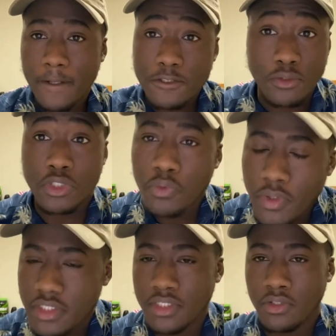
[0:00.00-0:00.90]
So she
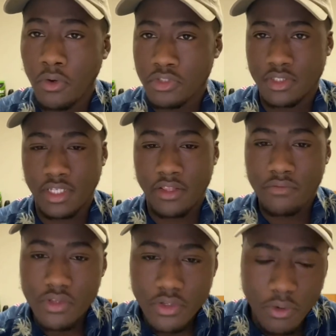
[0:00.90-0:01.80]
goes inside the
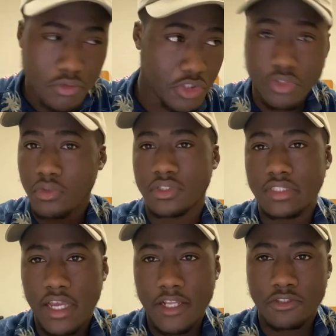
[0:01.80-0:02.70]
vehicle. She goes
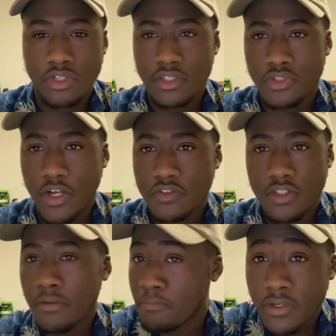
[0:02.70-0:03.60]
inside, trying to drive in
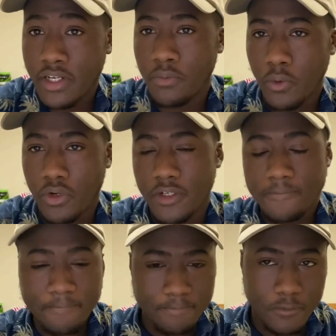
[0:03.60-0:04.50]
there, but it didn't work.
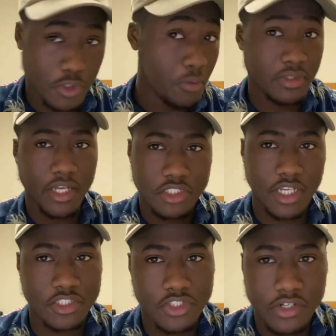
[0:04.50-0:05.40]
She almost actually got
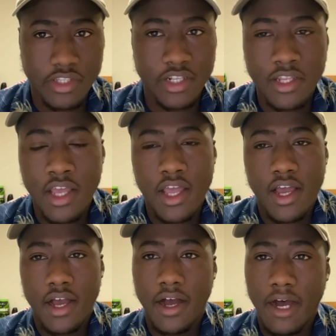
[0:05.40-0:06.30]
sucked in.
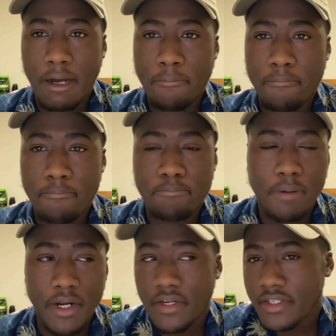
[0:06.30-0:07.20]

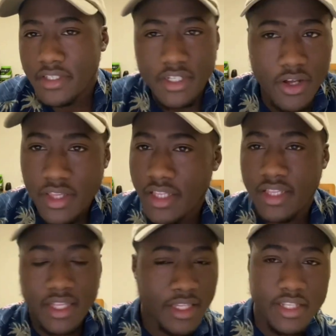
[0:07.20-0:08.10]
But
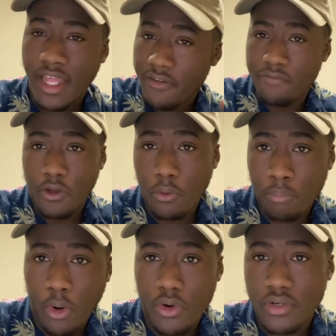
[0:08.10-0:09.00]
that failed
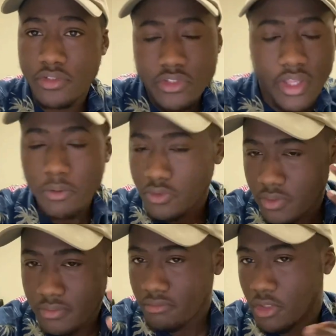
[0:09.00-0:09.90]
part. So that was,
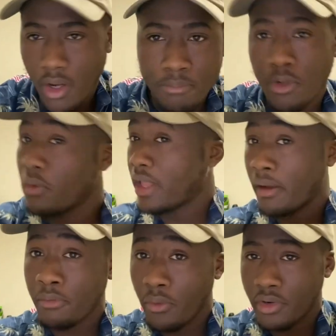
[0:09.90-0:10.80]
I'm going
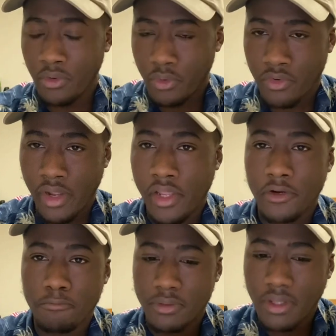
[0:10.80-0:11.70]
in order right here,
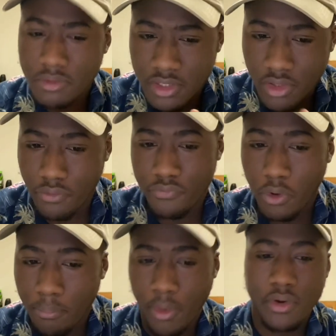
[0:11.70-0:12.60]
but that was another
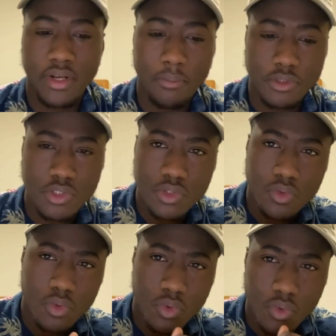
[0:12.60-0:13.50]
failed part, and that was
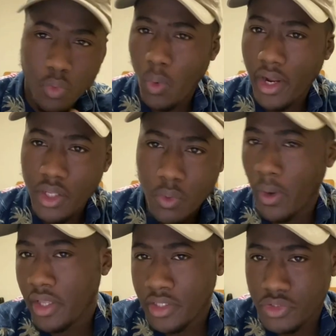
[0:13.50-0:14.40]

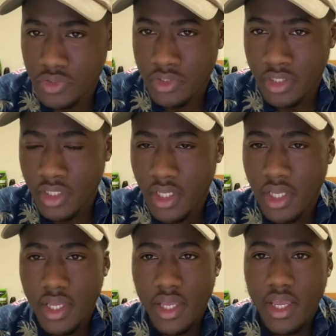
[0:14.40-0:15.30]
quite interesting.
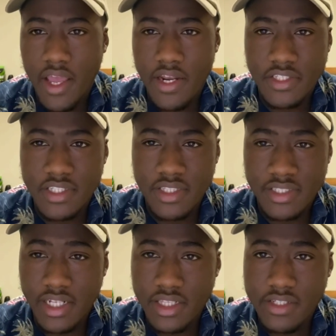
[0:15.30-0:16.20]
And to say
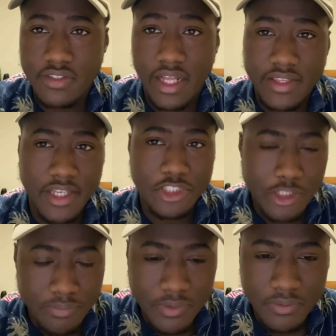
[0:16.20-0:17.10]
the least, that ship,
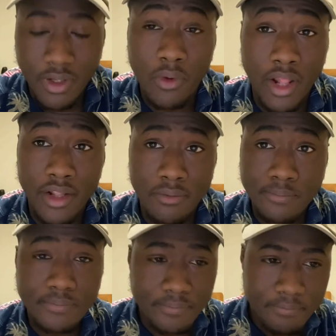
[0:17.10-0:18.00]
or that
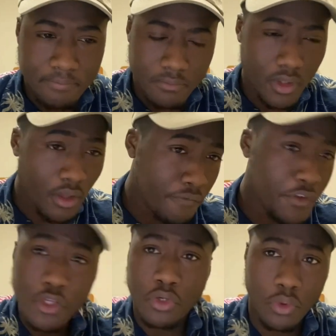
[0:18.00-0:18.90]

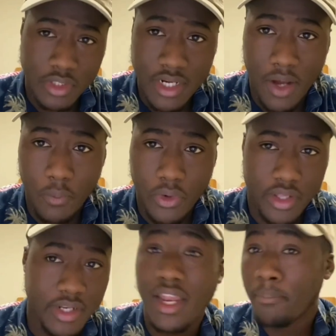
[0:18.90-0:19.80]
vehicle did not work and
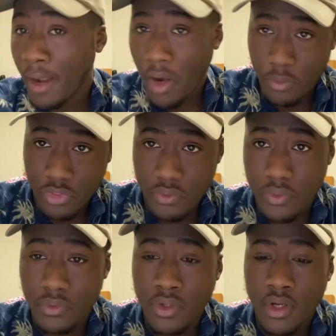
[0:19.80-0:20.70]
did not power through.